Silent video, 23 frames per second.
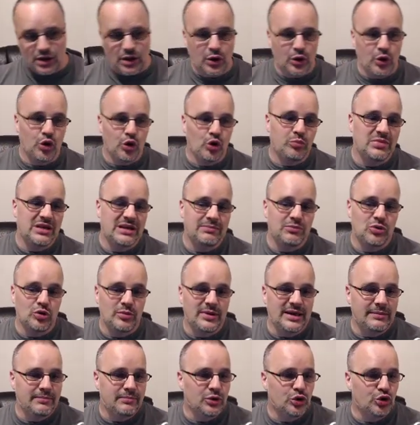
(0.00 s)
Oopie
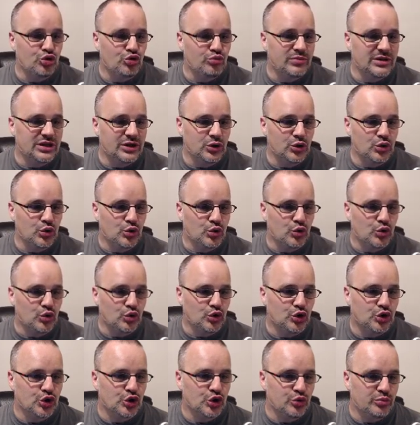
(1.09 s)
booby doopie doo.
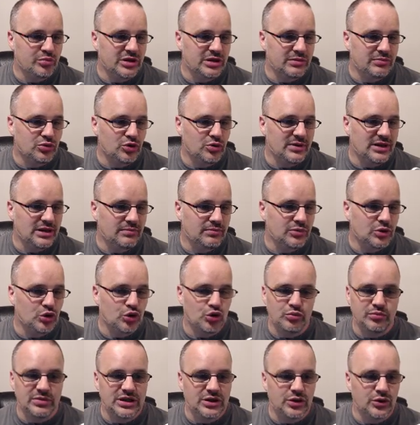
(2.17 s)
Doopie booby
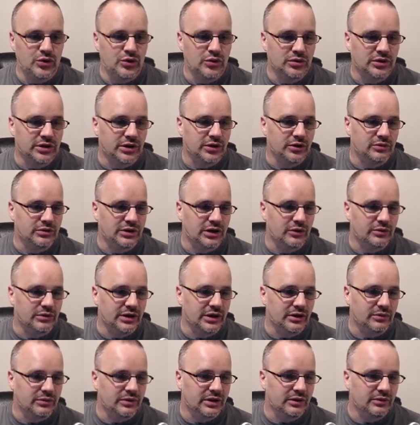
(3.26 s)
doopie doo. No, no,
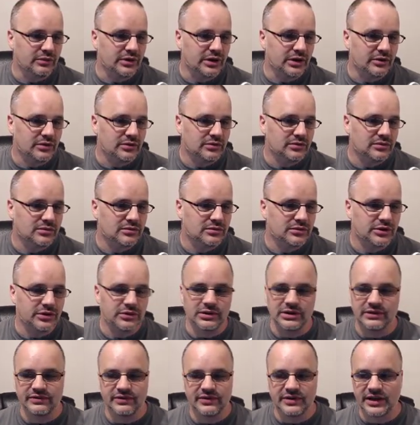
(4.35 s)
no, no, no. You
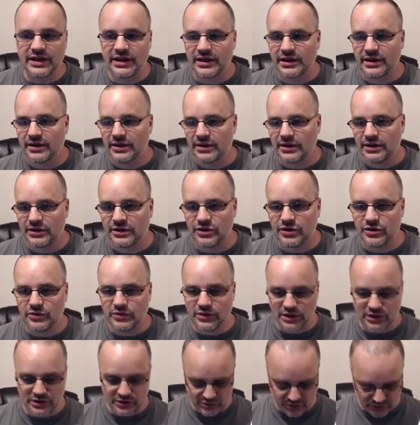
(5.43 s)
live there, and you
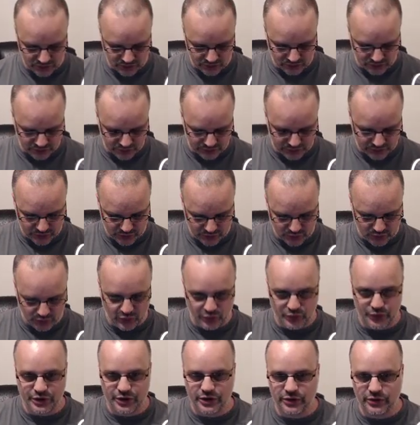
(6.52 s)
are called
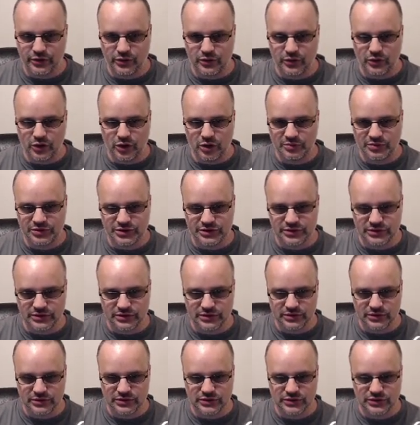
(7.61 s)
Audio
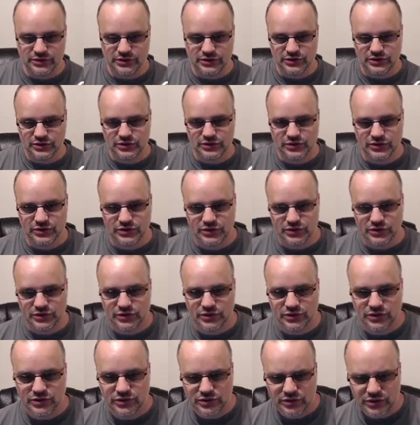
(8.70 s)

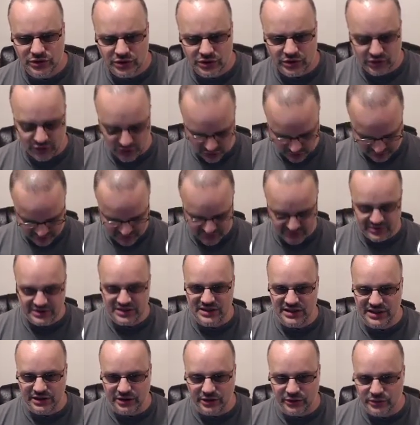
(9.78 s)
Options.
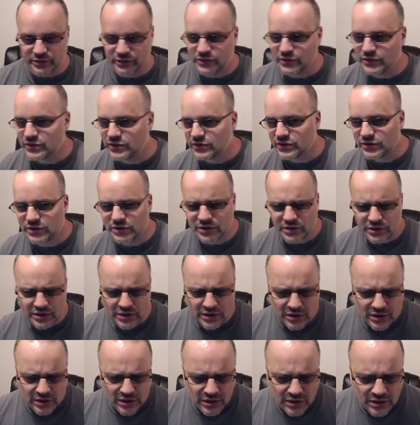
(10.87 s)
Optinos.
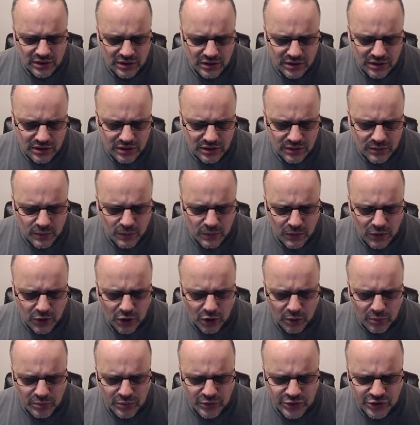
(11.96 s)

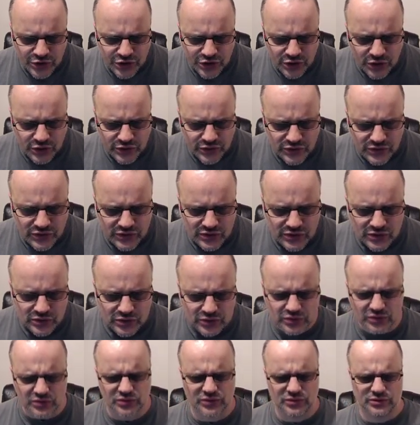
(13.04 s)
Options.
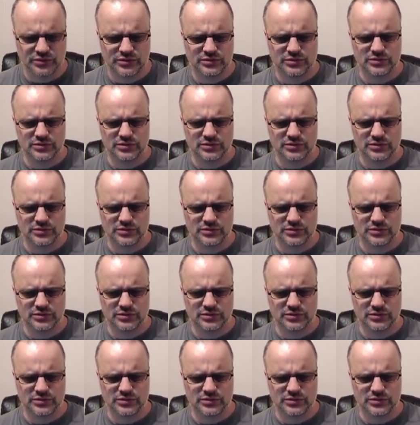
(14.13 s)
Oof.